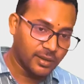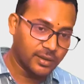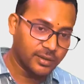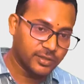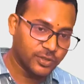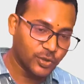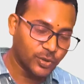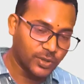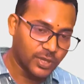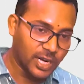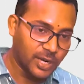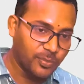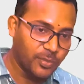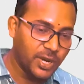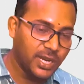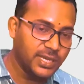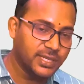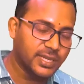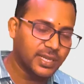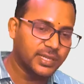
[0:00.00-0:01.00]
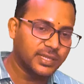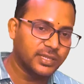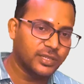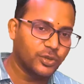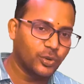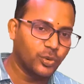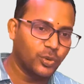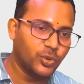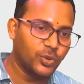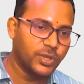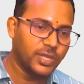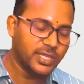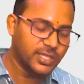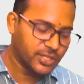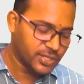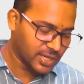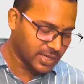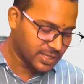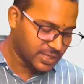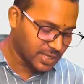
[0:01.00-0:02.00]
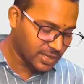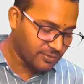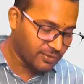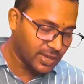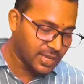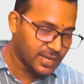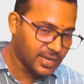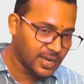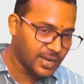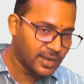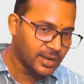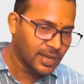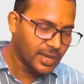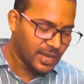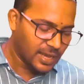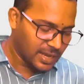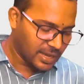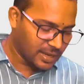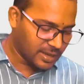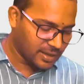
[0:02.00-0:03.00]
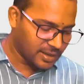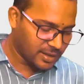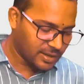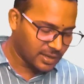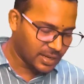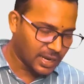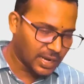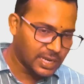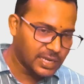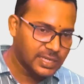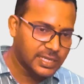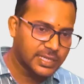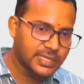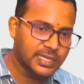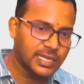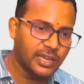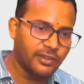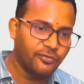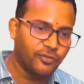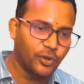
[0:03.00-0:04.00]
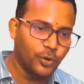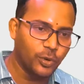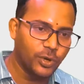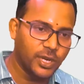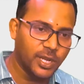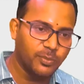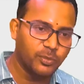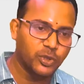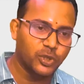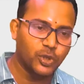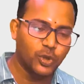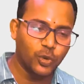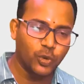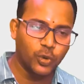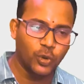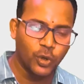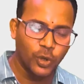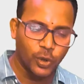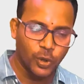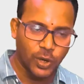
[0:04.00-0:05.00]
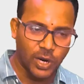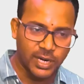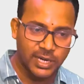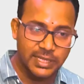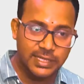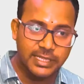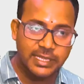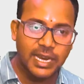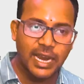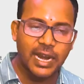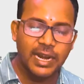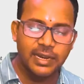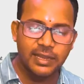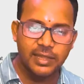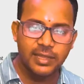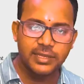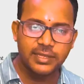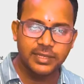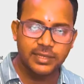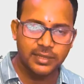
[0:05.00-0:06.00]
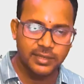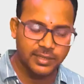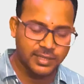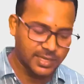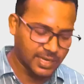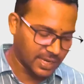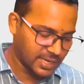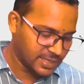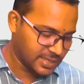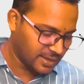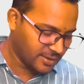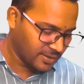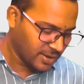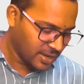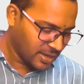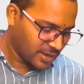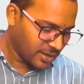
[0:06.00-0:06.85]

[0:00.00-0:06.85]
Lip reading: So that brings us to this juncture wherein I'll just give few tips to understand this staging.